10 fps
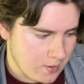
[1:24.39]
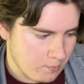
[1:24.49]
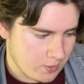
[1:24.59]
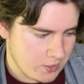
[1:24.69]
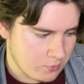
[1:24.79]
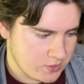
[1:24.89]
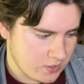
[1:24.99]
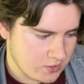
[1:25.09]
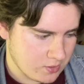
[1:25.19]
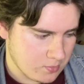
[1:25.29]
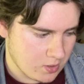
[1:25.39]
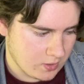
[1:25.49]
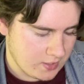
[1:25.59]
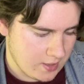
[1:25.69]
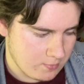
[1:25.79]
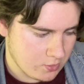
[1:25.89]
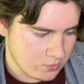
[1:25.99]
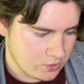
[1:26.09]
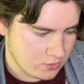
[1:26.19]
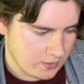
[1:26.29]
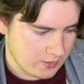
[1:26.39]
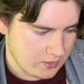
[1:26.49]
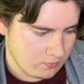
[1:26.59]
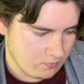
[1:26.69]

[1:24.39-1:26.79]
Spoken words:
But he was in some cameos, like,